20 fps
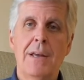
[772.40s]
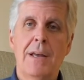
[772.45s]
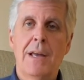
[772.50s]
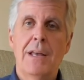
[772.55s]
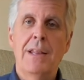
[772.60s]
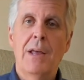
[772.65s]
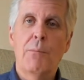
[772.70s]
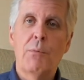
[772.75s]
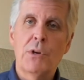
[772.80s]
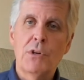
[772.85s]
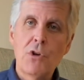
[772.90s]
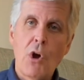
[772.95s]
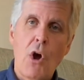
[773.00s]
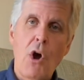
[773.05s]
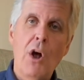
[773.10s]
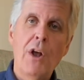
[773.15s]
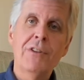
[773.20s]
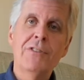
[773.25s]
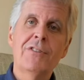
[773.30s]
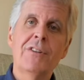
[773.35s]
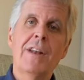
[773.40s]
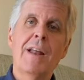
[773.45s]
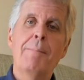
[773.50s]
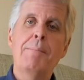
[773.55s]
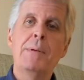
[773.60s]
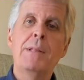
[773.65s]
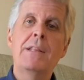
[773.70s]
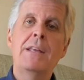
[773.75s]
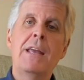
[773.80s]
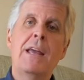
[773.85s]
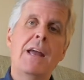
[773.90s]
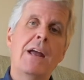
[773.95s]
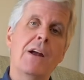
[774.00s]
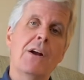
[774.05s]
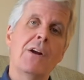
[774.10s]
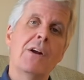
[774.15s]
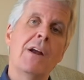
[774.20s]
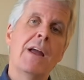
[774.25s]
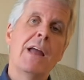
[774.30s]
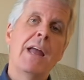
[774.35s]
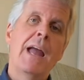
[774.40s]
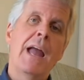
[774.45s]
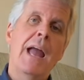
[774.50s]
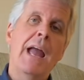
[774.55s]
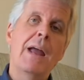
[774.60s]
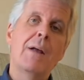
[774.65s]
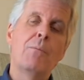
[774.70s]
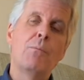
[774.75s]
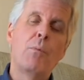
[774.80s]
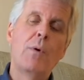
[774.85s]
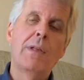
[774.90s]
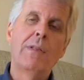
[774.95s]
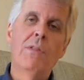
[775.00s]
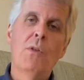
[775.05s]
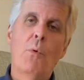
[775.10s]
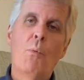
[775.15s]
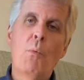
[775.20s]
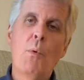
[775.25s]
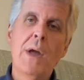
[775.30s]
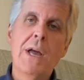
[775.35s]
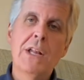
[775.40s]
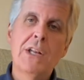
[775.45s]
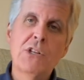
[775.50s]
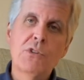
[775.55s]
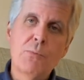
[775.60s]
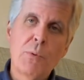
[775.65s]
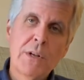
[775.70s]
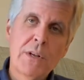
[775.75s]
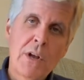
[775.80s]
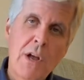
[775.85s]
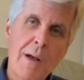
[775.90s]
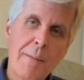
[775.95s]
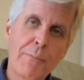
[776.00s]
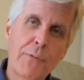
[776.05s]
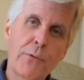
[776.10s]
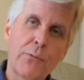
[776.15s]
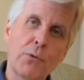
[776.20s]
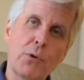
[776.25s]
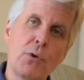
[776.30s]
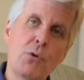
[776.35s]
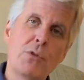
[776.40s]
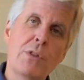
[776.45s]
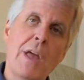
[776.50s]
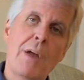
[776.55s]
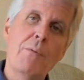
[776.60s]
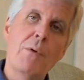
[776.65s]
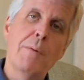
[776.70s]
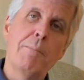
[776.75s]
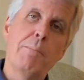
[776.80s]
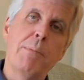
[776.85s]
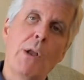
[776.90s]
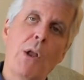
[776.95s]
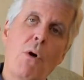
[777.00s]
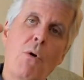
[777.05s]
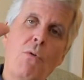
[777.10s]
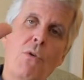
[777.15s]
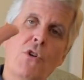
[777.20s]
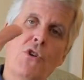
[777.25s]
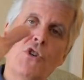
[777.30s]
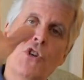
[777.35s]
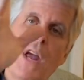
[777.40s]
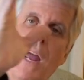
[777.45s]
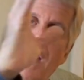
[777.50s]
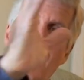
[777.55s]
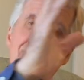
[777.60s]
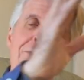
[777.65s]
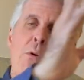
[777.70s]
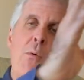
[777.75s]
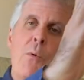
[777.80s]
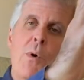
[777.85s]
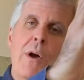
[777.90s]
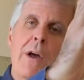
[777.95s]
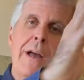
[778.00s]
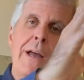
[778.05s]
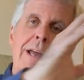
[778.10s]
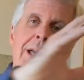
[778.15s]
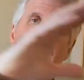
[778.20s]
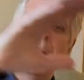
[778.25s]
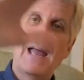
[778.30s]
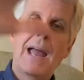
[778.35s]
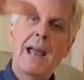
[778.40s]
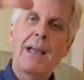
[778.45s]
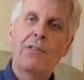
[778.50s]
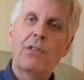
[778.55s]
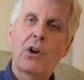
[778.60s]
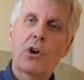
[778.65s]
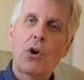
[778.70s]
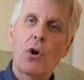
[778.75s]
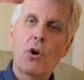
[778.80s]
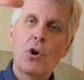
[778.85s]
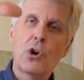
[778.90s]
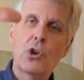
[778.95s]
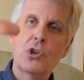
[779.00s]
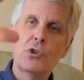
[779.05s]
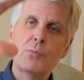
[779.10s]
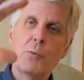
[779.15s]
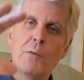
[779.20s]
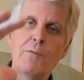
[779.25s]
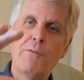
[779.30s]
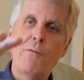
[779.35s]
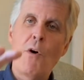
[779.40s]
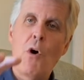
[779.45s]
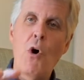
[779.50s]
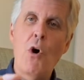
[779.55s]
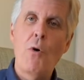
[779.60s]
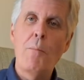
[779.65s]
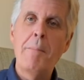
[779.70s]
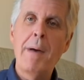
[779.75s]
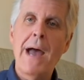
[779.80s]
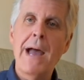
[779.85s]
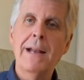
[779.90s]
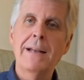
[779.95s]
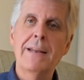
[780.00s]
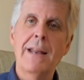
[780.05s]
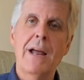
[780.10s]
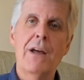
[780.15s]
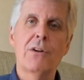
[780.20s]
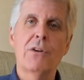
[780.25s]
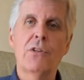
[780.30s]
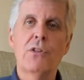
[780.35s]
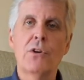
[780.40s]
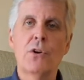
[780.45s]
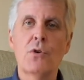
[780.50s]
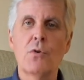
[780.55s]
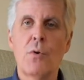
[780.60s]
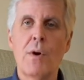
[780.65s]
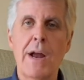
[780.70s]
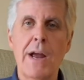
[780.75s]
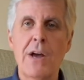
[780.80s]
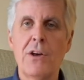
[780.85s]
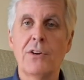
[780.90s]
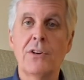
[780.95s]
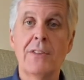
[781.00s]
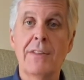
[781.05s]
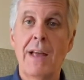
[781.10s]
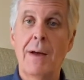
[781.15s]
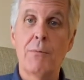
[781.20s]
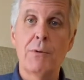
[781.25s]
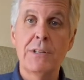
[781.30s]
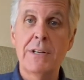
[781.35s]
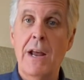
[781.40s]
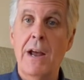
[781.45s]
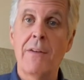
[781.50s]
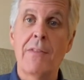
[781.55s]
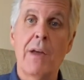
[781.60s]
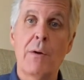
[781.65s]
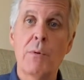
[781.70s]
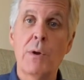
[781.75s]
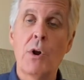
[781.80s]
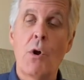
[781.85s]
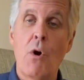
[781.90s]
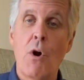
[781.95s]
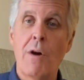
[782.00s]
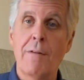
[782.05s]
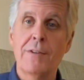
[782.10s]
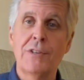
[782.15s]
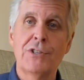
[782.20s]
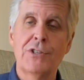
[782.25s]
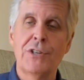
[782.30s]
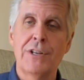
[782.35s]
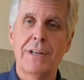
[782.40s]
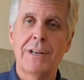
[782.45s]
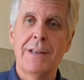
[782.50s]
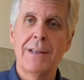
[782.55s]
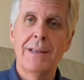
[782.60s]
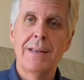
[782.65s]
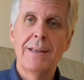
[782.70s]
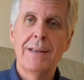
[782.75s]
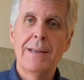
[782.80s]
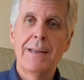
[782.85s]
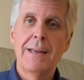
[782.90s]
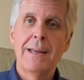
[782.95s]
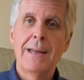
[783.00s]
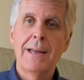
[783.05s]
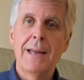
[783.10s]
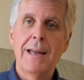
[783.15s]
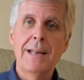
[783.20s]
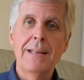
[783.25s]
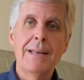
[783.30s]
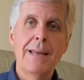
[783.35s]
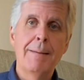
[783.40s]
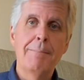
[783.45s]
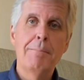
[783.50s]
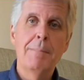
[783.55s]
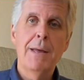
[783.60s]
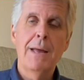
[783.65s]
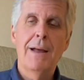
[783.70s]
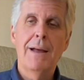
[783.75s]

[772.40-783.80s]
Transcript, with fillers: and they would toss it up in the air. And when the winds would come through, they would blow the chaff away and the kernels would fall back down to the ground. And that was how they would harvest it. And yet